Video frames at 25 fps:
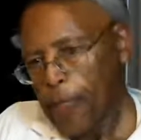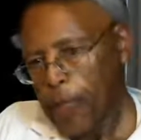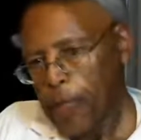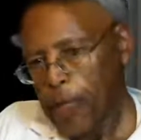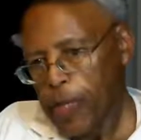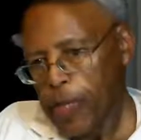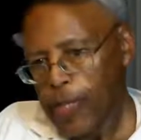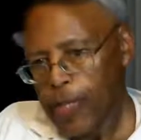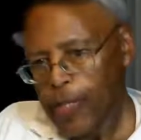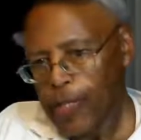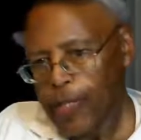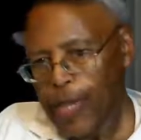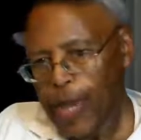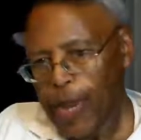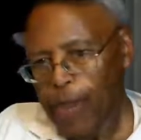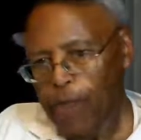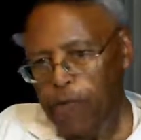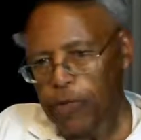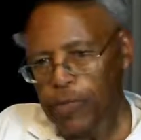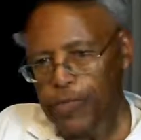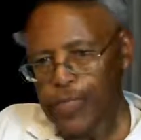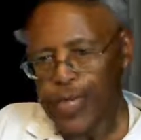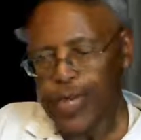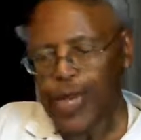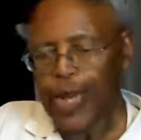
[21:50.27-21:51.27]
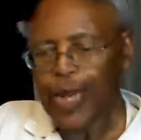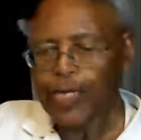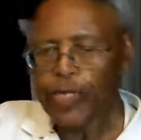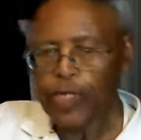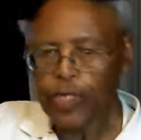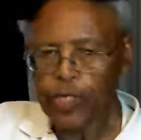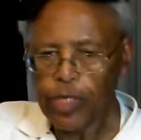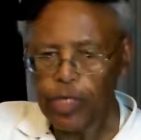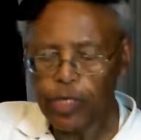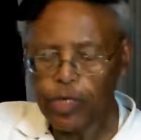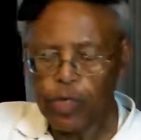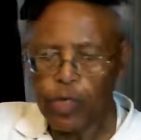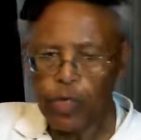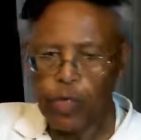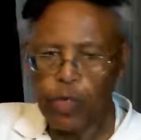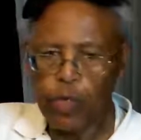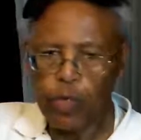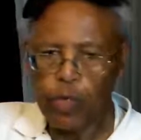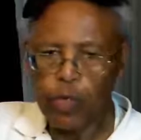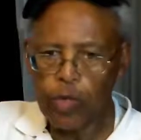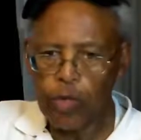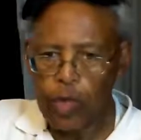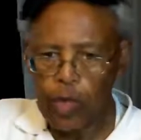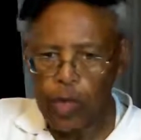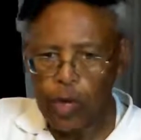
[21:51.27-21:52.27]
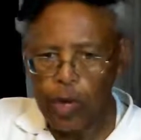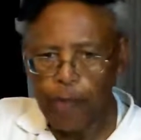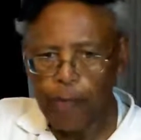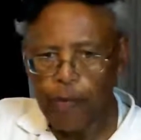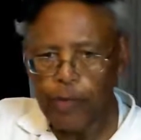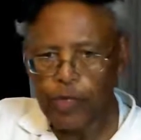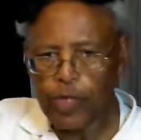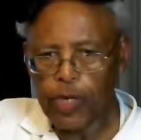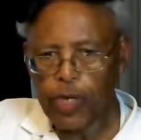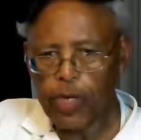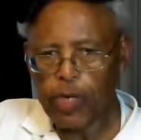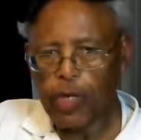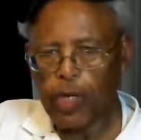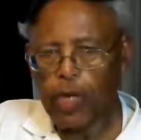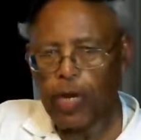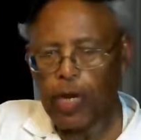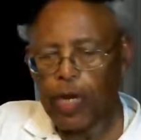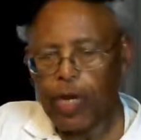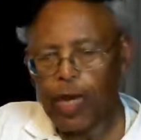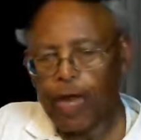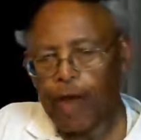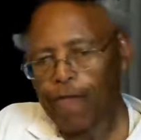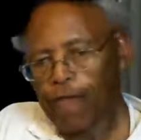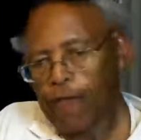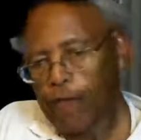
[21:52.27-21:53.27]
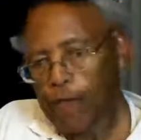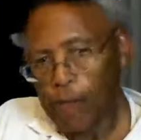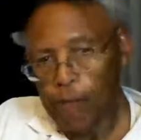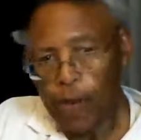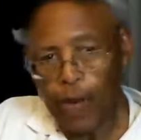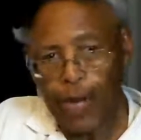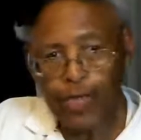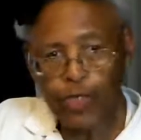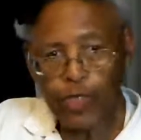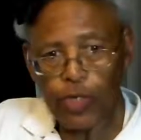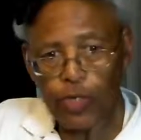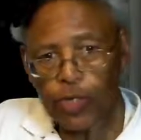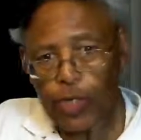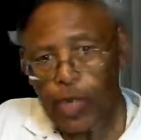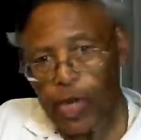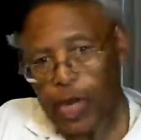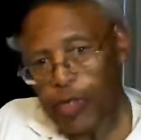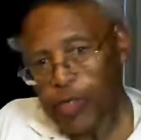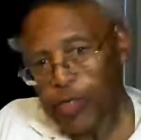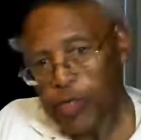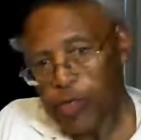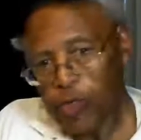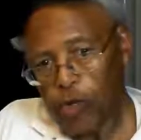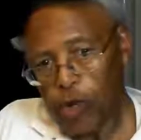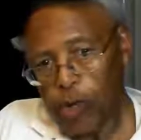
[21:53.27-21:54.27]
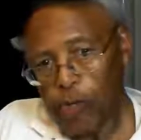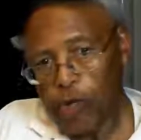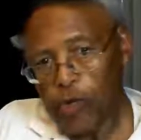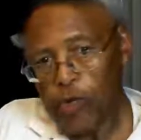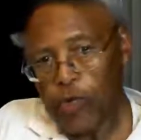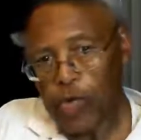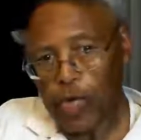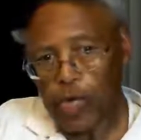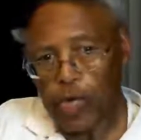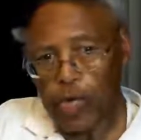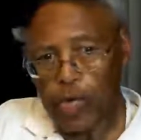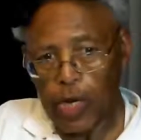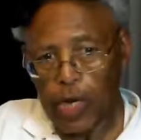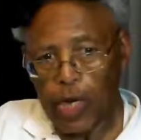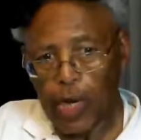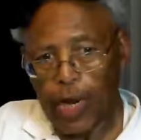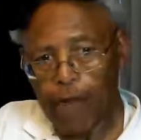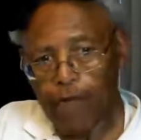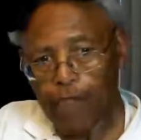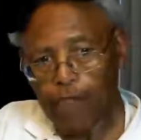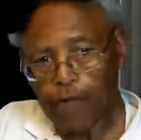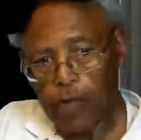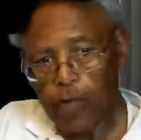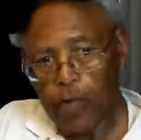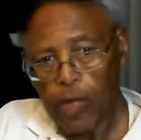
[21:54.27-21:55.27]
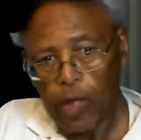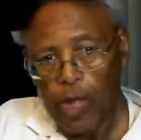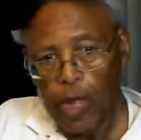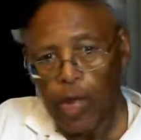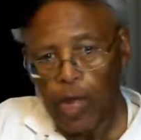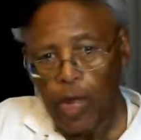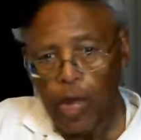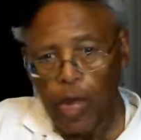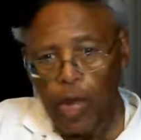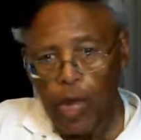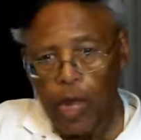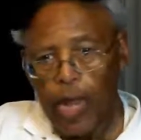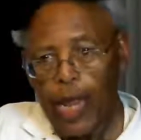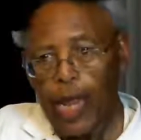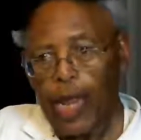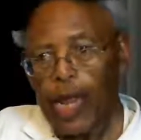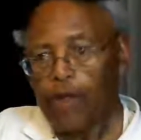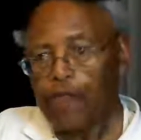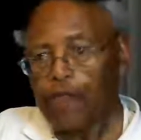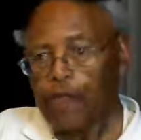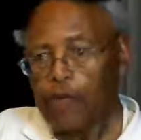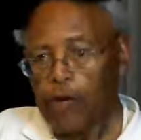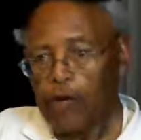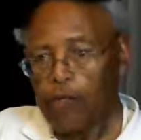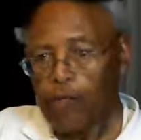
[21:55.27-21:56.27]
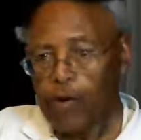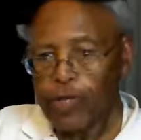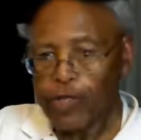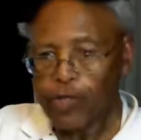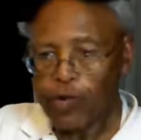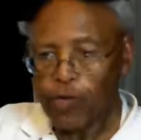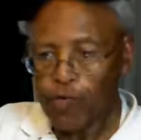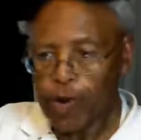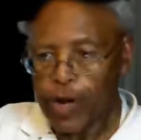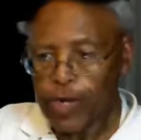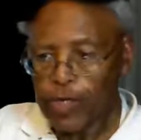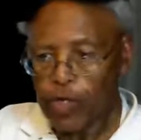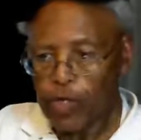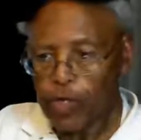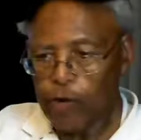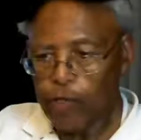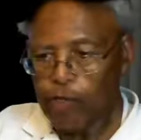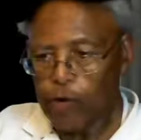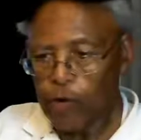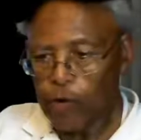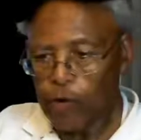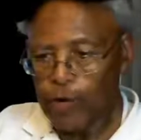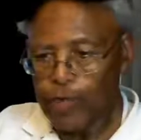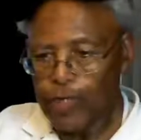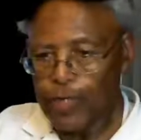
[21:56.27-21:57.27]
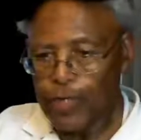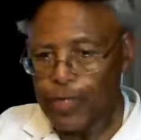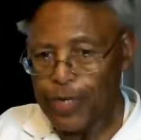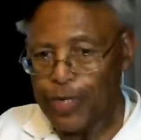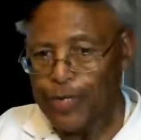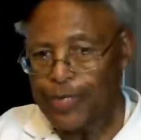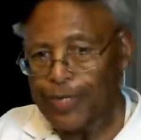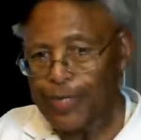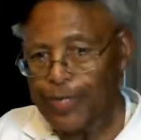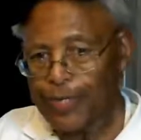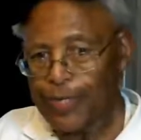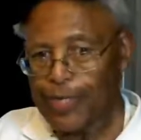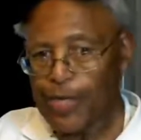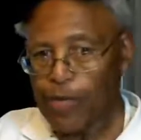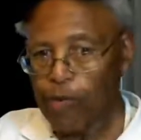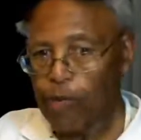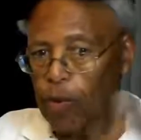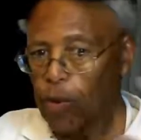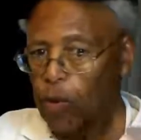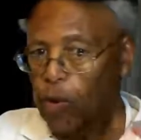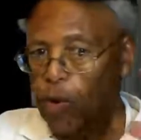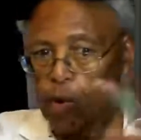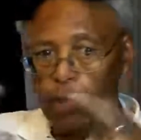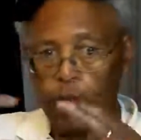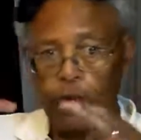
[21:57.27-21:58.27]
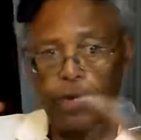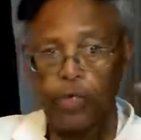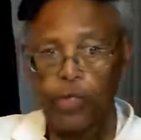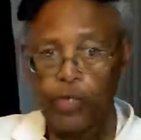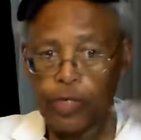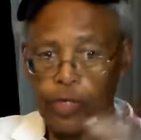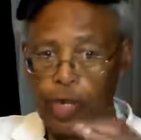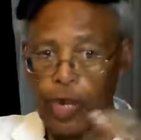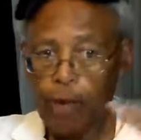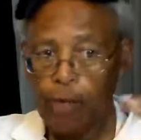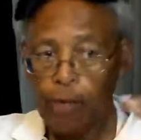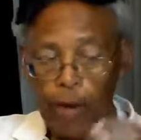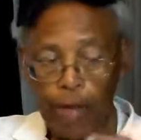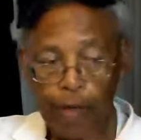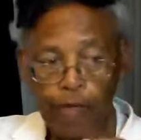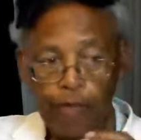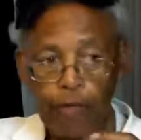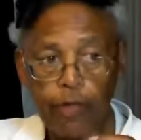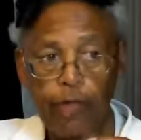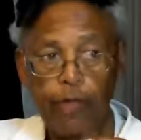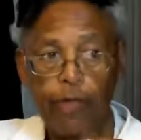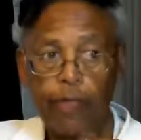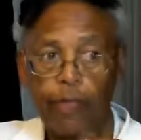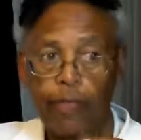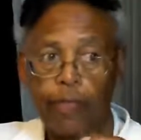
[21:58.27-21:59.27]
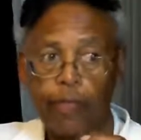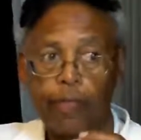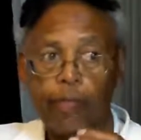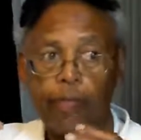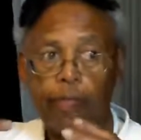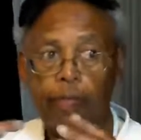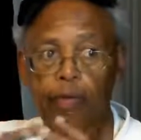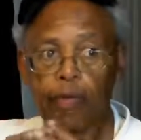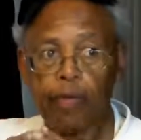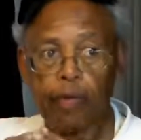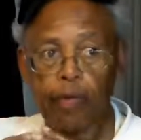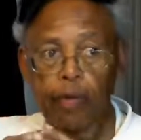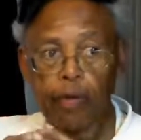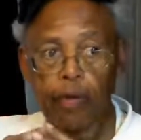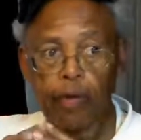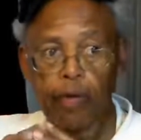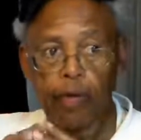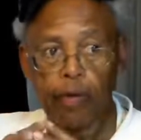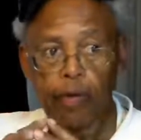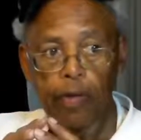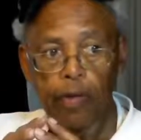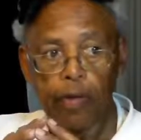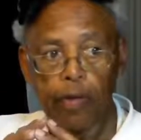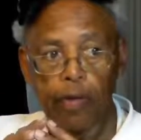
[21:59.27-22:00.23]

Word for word: the disciples constitute a particular level, the apostles constitute a particular level after the resurrection of the Lord Jesus, they were all on the same level. You just